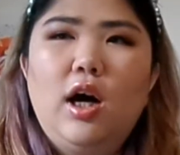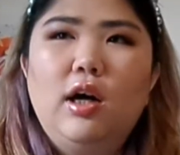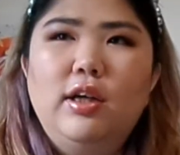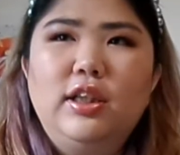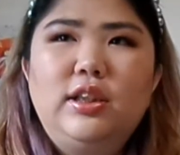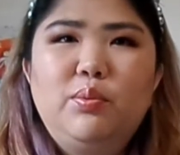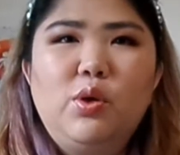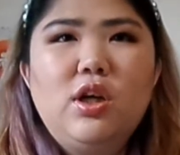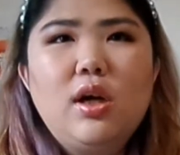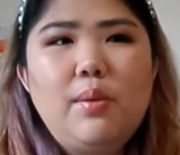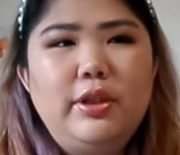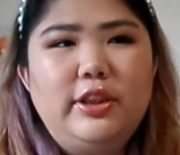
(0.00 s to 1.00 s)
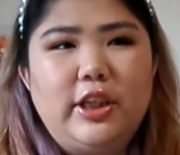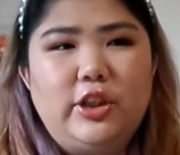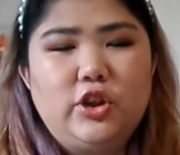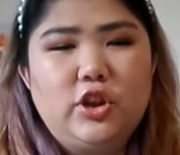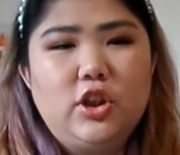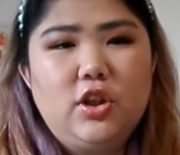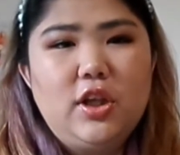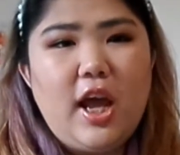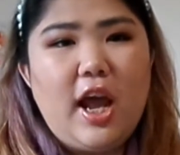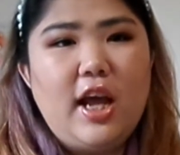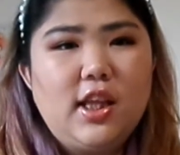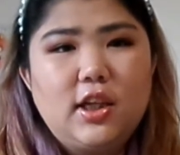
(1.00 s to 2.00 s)
it's more conversational.
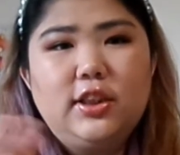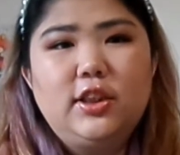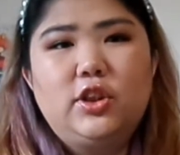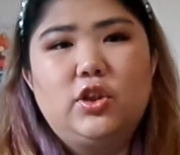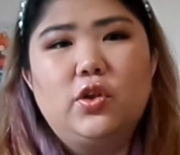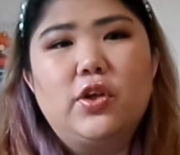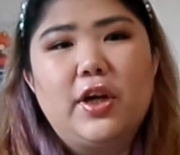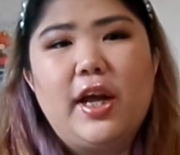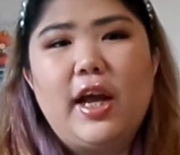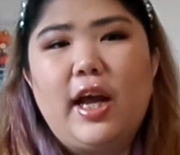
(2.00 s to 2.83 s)
Kay tells a story,